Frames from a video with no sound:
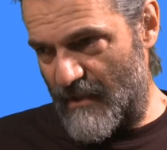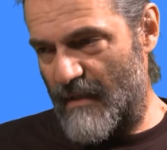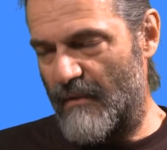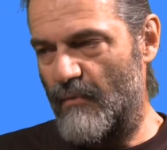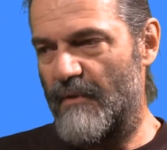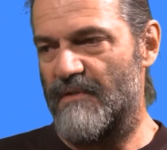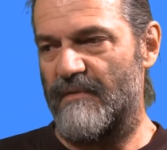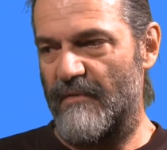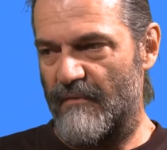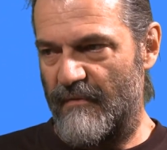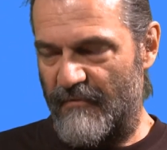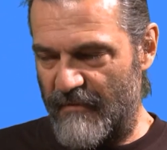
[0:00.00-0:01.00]
in other words,
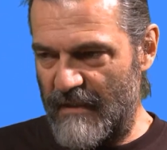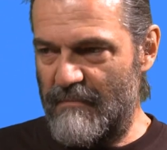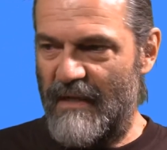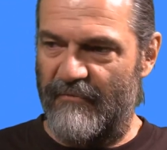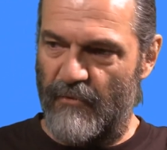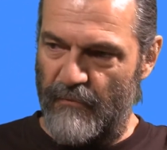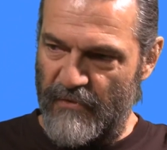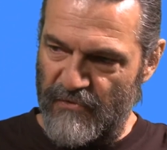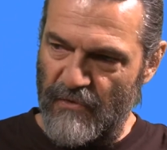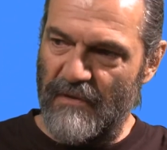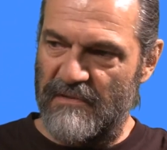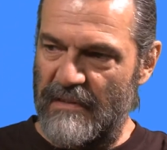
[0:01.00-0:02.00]
the feedback from the
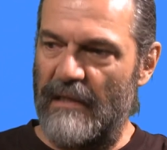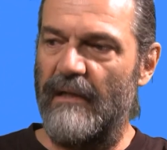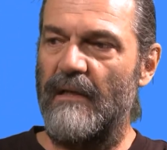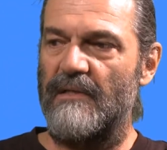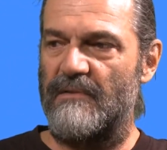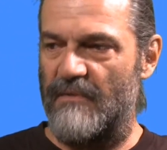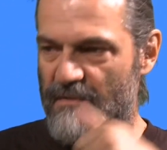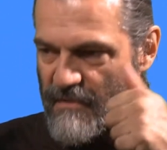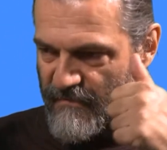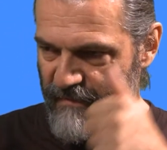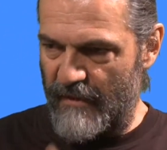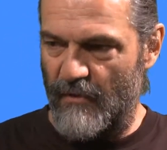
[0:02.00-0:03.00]
students telling us this
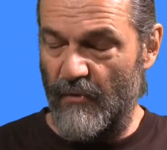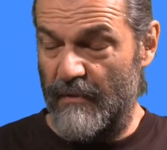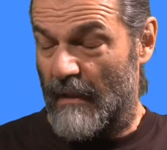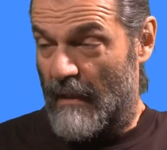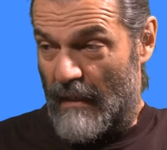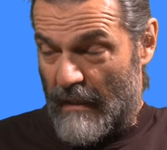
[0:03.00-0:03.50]
is very good.